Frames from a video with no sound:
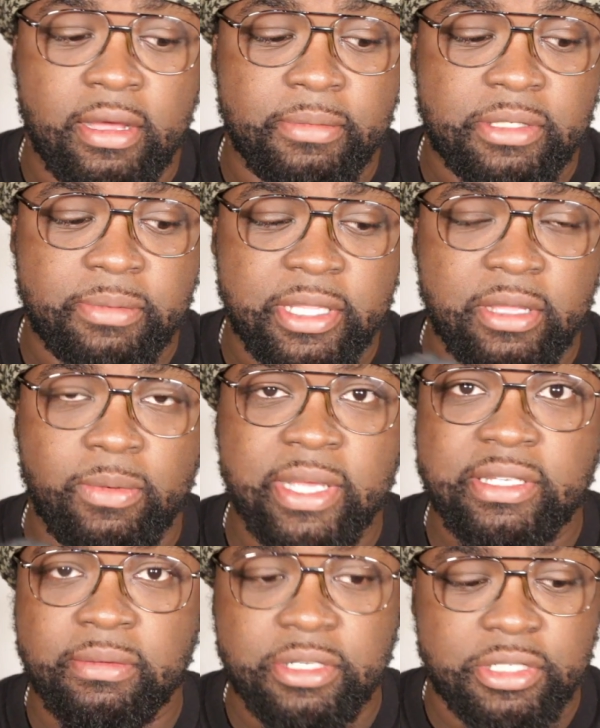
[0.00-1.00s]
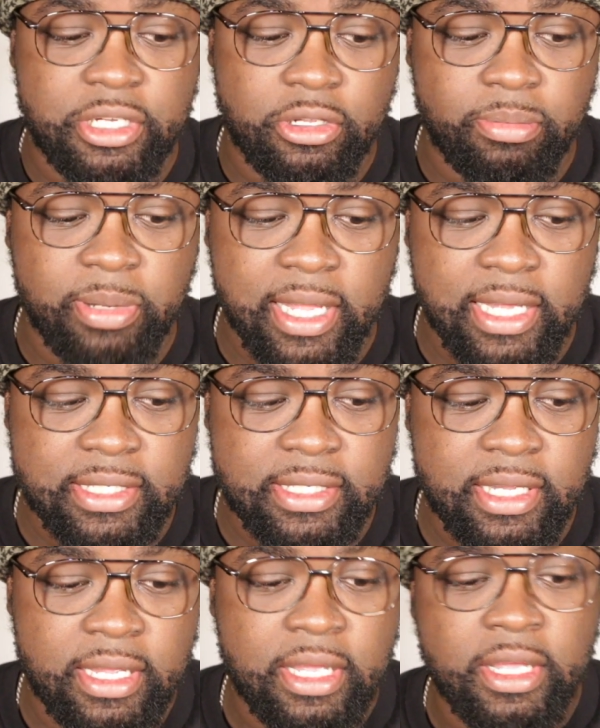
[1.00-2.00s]
Smith & Wesson Shield
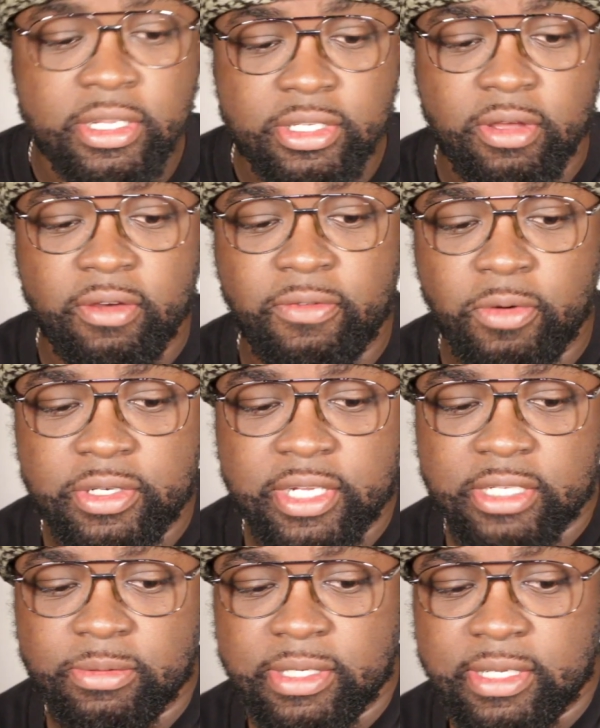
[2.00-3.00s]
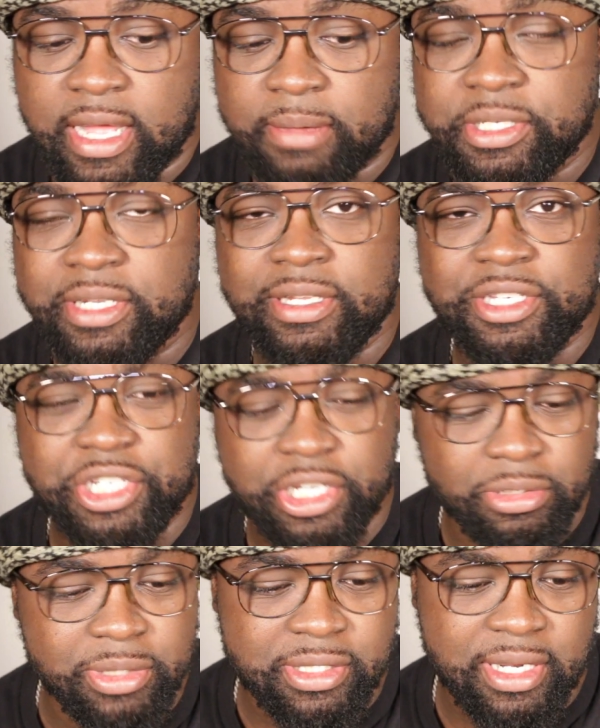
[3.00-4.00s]
Plus. So Vortex was an option,
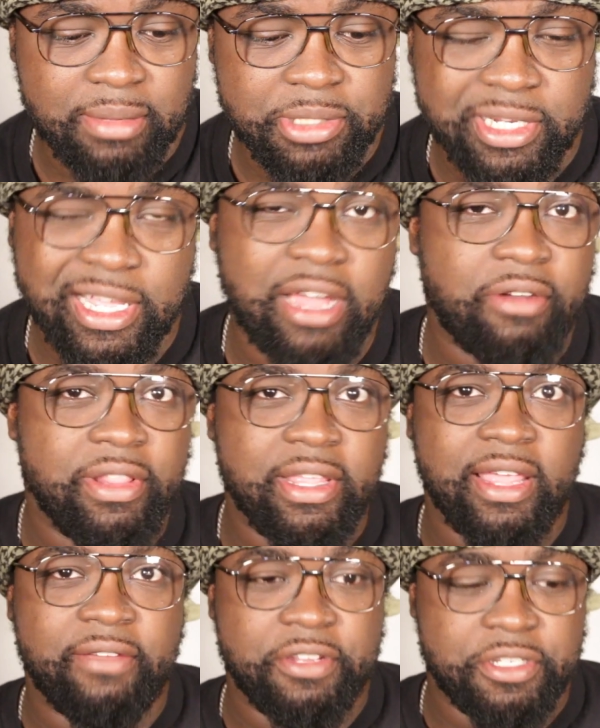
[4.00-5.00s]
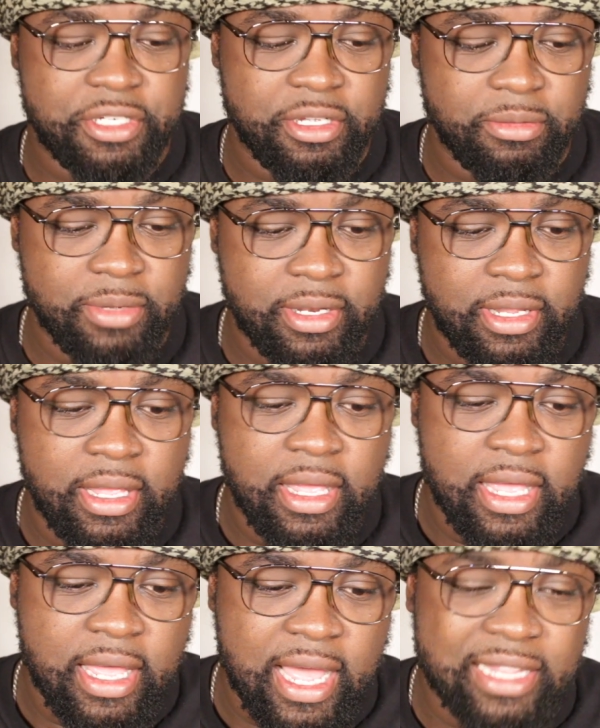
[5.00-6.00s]
Shield was an option. I don't really like for the Shield one.
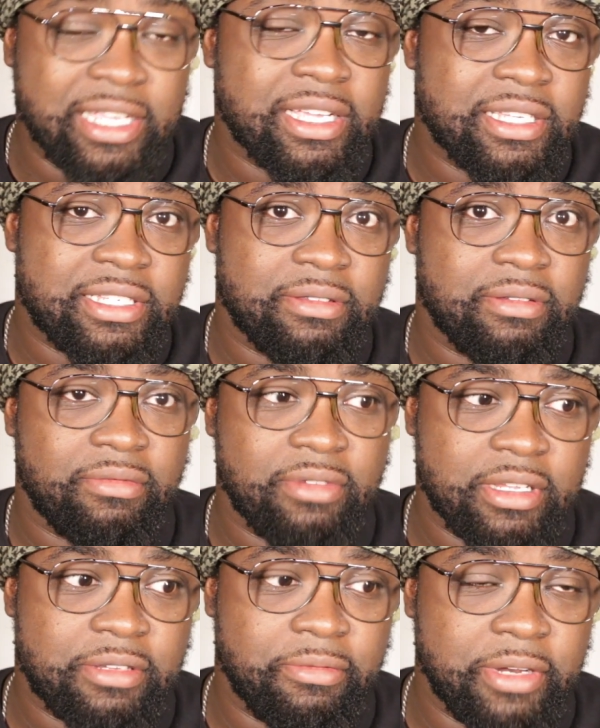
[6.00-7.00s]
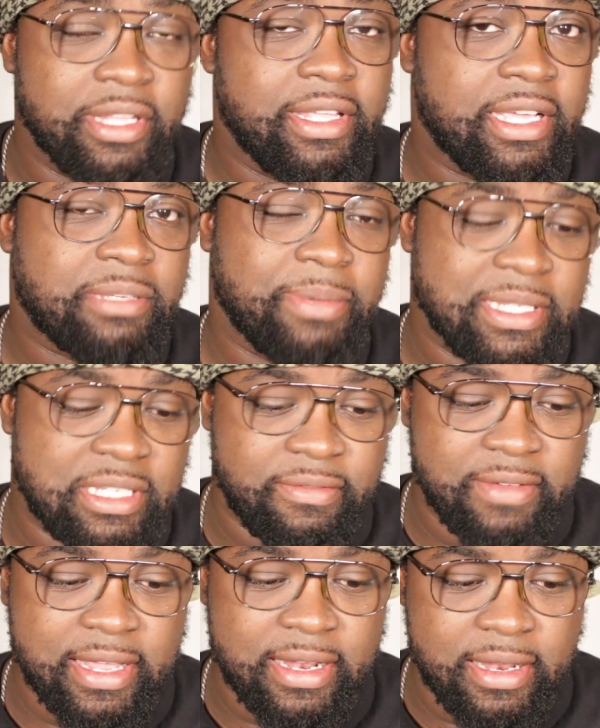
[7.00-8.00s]
I think it's really
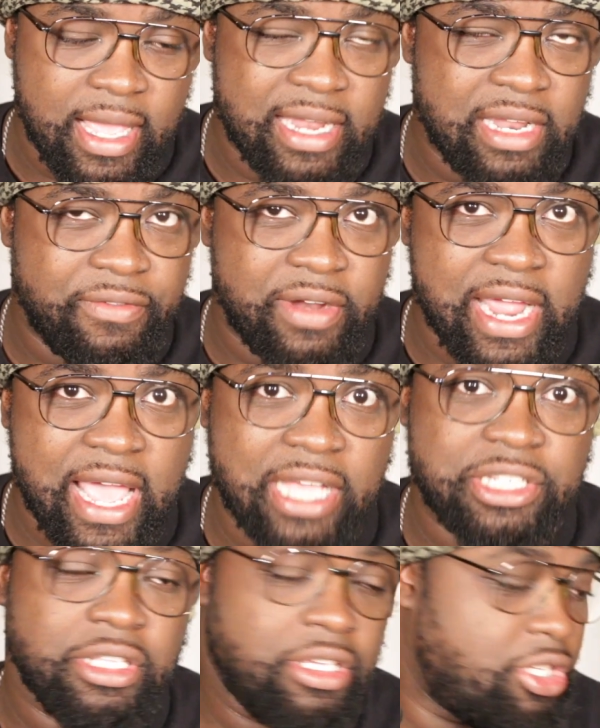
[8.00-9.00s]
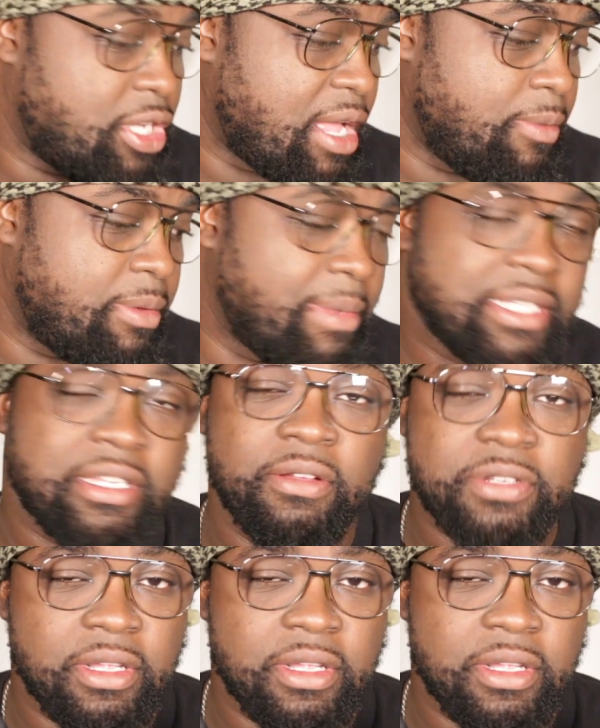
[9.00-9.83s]
expensive, and I never actually shot one myself.